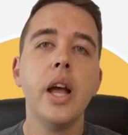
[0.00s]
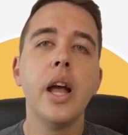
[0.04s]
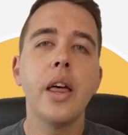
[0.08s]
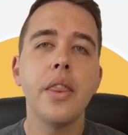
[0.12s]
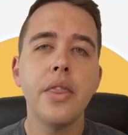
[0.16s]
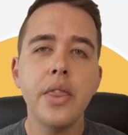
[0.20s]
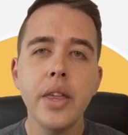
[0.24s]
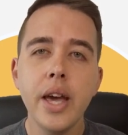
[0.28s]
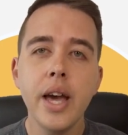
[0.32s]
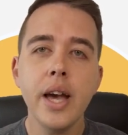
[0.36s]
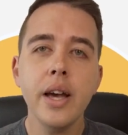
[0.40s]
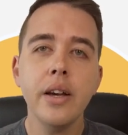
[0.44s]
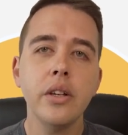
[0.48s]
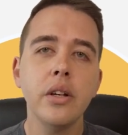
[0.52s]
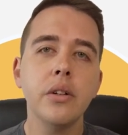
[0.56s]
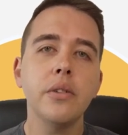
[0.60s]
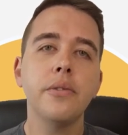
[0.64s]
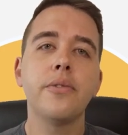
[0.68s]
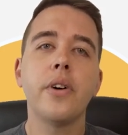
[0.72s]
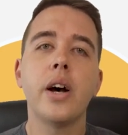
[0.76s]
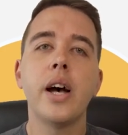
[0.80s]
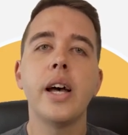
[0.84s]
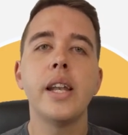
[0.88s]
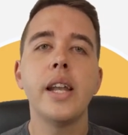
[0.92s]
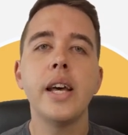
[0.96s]
There you'll
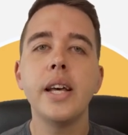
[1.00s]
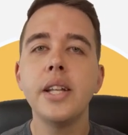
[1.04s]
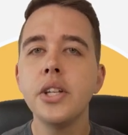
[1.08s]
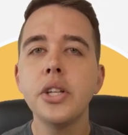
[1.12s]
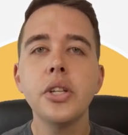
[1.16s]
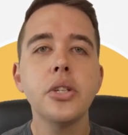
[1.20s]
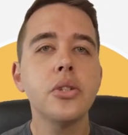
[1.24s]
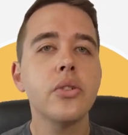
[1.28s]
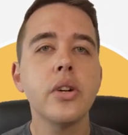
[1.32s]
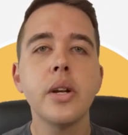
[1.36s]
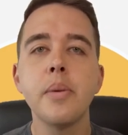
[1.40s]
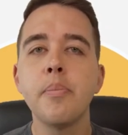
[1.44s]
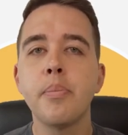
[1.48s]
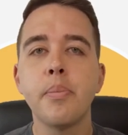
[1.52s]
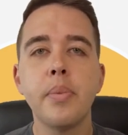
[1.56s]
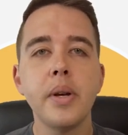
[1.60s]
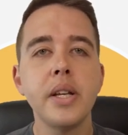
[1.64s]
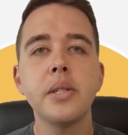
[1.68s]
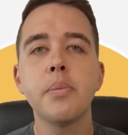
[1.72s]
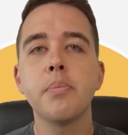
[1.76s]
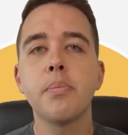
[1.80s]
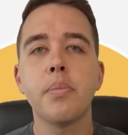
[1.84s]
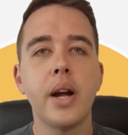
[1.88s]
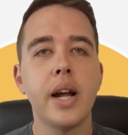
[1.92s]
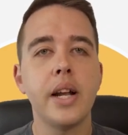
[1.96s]
find industry
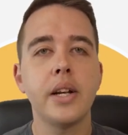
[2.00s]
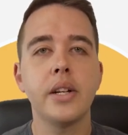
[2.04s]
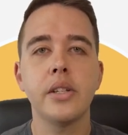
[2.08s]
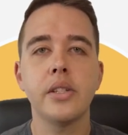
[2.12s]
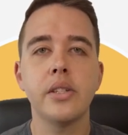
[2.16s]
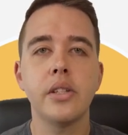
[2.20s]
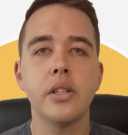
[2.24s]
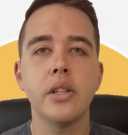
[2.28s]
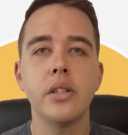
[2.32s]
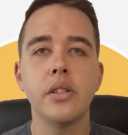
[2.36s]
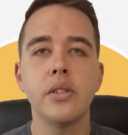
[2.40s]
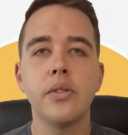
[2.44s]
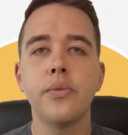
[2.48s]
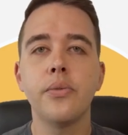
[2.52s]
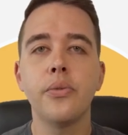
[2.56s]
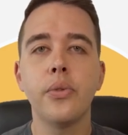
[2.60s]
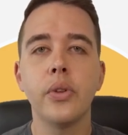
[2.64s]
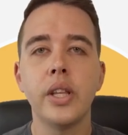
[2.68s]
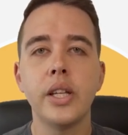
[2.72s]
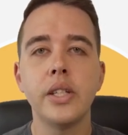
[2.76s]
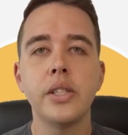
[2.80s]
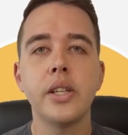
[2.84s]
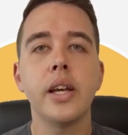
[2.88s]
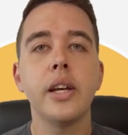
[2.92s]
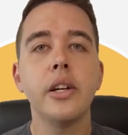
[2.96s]
best practices for
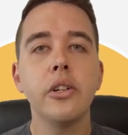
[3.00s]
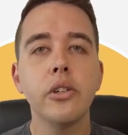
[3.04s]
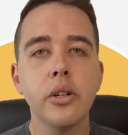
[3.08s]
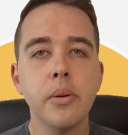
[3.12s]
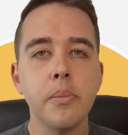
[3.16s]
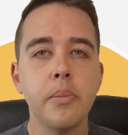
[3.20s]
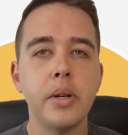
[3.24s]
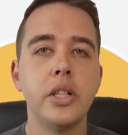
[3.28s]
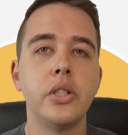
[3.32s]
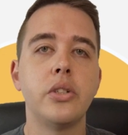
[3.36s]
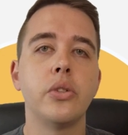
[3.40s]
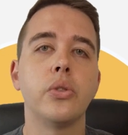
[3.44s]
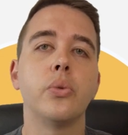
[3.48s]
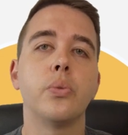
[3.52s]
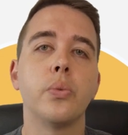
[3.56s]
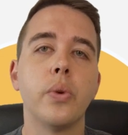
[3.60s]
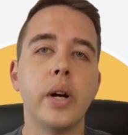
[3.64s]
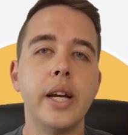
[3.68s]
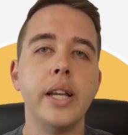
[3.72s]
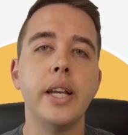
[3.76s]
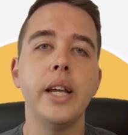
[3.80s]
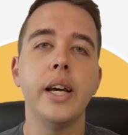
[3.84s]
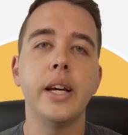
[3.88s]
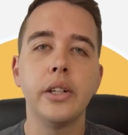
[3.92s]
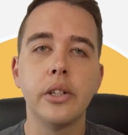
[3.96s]
these incremental
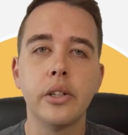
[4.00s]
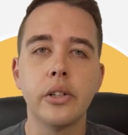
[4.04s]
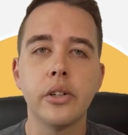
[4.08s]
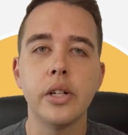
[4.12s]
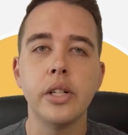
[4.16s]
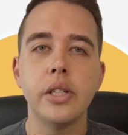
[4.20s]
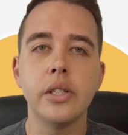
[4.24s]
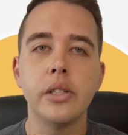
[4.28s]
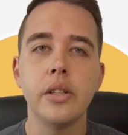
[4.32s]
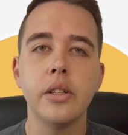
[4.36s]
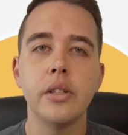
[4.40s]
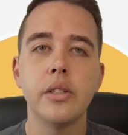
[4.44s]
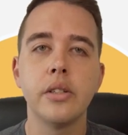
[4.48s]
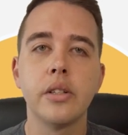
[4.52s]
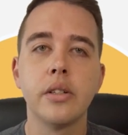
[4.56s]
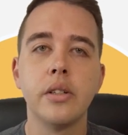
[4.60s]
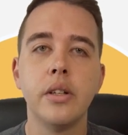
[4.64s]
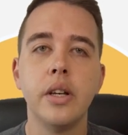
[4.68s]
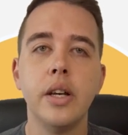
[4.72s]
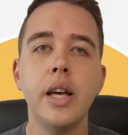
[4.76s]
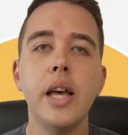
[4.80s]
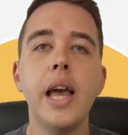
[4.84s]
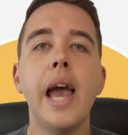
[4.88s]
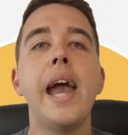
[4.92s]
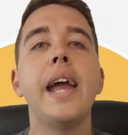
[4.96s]
rate increases
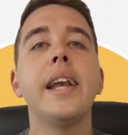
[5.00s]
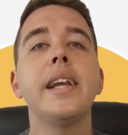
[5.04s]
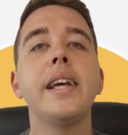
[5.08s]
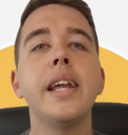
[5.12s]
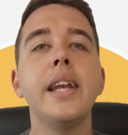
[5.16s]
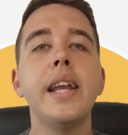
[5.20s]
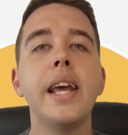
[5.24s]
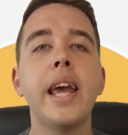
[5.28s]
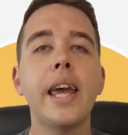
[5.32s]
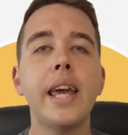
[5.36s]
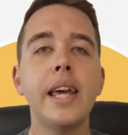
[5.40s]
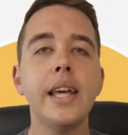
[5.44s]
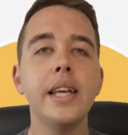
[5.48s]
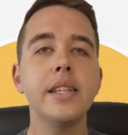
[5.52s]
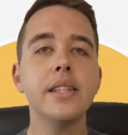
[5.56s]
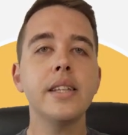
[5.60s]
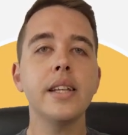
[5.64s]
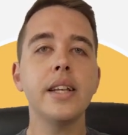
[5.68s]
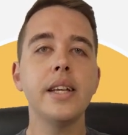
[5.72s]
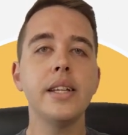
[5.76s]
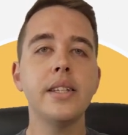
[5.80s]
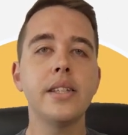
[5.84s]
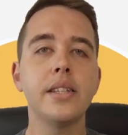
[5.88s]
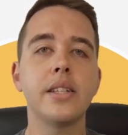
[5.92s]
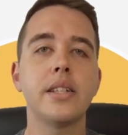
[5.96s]
and can
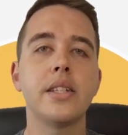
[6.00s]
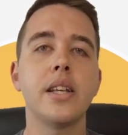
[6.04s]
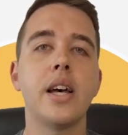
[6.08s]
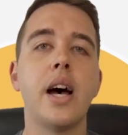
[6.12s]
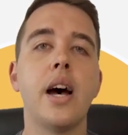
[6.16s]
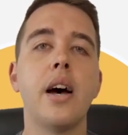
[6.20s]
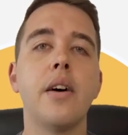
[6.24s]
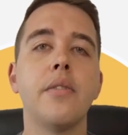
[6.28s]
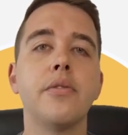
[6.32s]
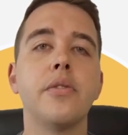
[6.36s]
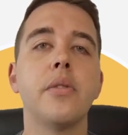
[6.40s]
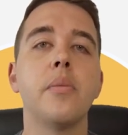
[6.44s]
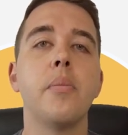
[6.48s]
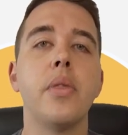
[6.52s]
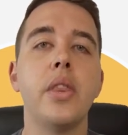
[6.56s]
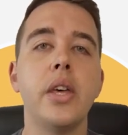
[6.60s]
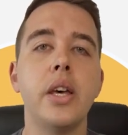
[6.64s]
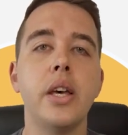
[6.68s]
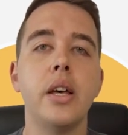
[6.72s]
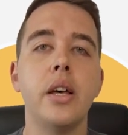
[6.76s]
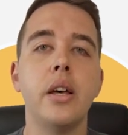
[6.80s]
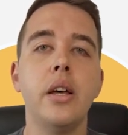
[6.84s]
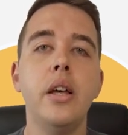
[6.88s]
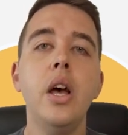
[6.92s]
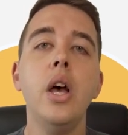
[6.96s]
easily start from
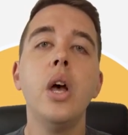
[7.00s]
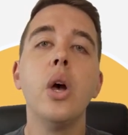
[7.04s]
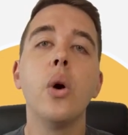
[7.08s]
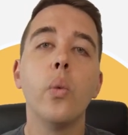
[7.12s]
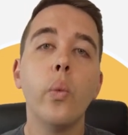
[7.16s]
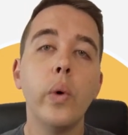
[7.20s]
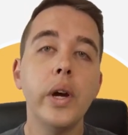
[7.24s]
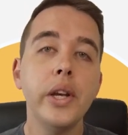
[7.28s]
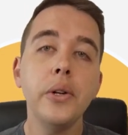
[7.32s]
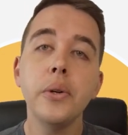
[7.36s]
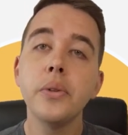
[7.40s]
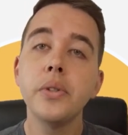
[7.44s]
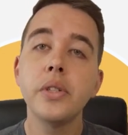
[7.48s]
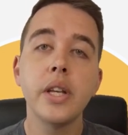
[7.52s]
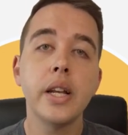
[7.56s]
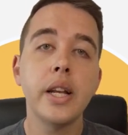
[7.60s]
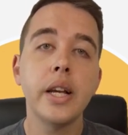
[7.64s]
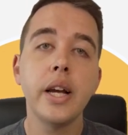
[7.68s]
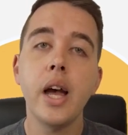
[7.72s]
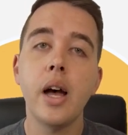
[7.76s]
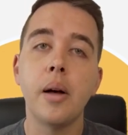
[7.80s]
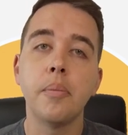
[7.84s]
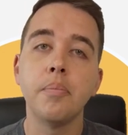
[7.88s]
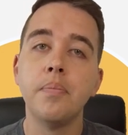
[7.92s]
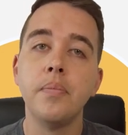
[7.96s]
there when you're setting
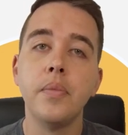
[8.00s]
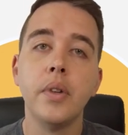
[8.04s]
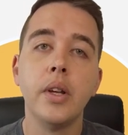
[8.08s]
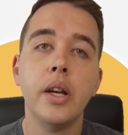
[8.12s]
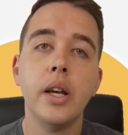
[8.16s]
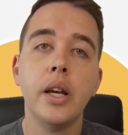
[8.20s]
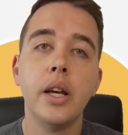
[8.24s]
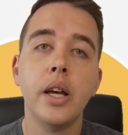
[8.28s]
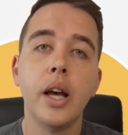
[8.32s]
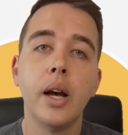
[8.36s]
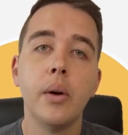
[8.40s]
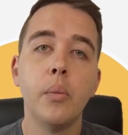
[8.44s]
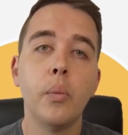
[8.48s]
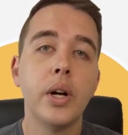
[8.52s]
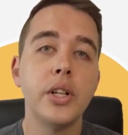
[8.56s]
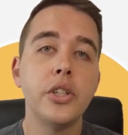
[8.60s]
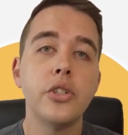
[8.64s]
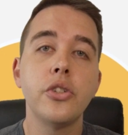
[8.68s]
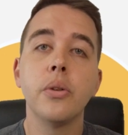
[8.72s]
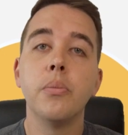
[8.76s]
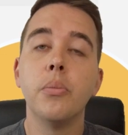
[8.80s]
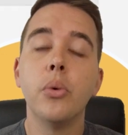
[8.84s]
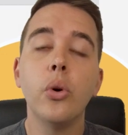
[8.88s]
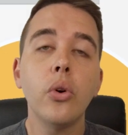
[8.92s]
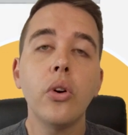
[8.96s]
up. And once
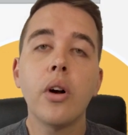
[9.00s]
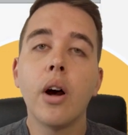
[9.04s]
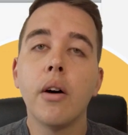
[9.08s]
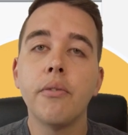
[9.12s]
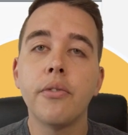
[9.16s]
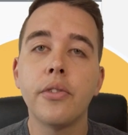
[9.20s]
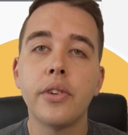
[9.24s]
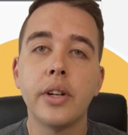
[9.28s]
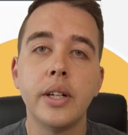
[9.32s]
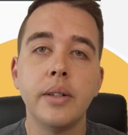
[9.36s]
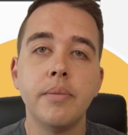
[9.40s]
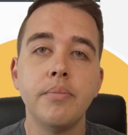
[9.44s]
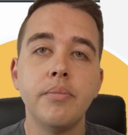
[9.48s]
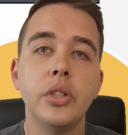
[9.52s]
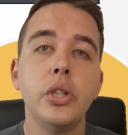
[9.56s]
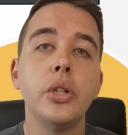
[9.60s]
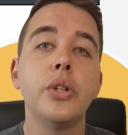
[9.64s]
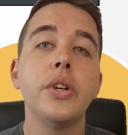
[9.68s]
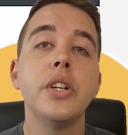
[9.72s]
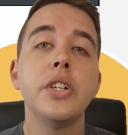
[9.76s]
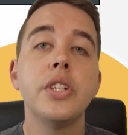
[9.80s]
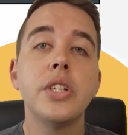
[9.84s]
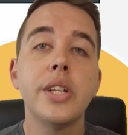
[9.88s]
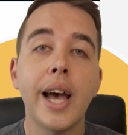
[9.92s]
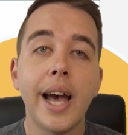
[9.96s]
you're more confident, you
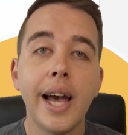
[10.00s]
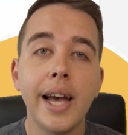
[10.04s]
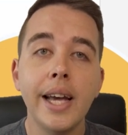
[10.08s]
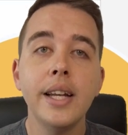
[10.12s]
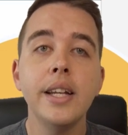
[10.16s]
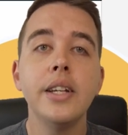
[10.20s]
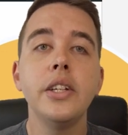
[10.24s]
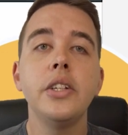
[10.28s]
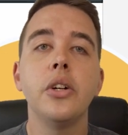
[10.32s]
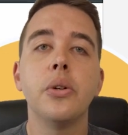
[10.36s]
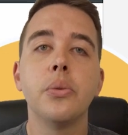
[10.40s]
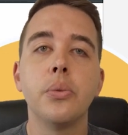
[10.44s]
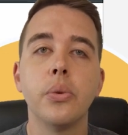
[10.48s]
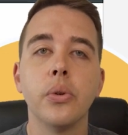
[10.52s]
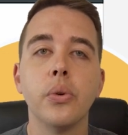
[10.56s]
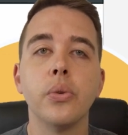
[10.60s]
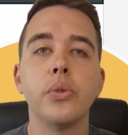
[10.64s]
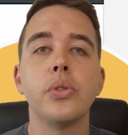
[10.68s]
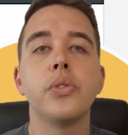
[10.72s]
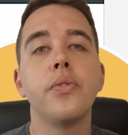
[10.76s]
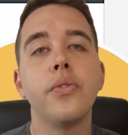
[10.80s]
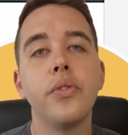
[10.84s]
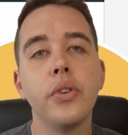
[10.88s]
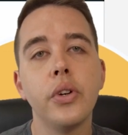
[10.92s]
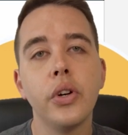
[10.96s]
can tailor your
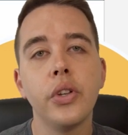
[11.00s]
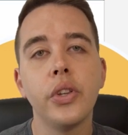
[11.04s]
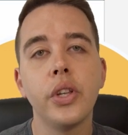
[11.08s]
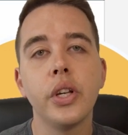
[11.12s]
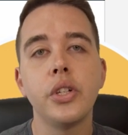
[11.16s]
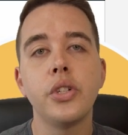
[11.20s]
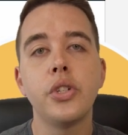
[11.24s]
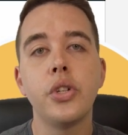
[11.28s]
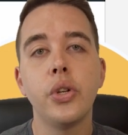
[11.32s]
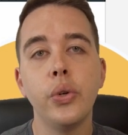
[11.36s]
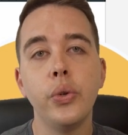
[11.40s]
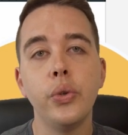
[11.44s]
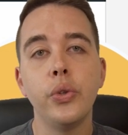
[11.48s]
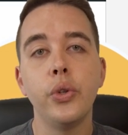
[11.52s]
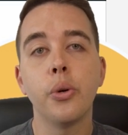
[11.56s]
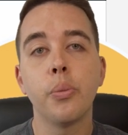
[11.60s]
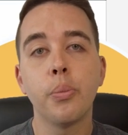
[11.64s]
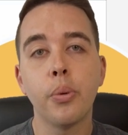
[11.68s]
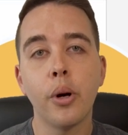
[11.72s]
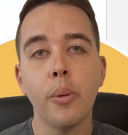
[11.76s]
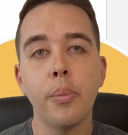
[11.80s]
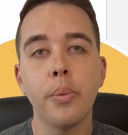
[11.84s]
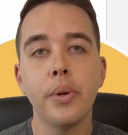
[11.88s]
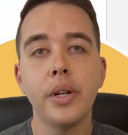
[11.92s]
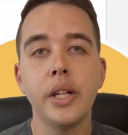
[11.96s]
rules further to your
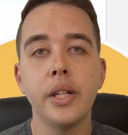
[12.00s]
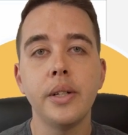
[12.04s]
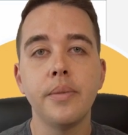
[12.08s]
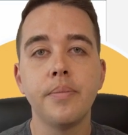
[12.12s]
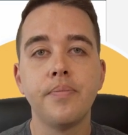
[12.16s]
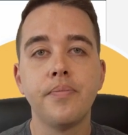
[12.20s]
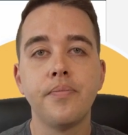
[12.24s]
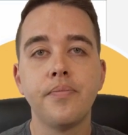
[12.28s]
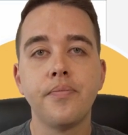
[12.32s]
property.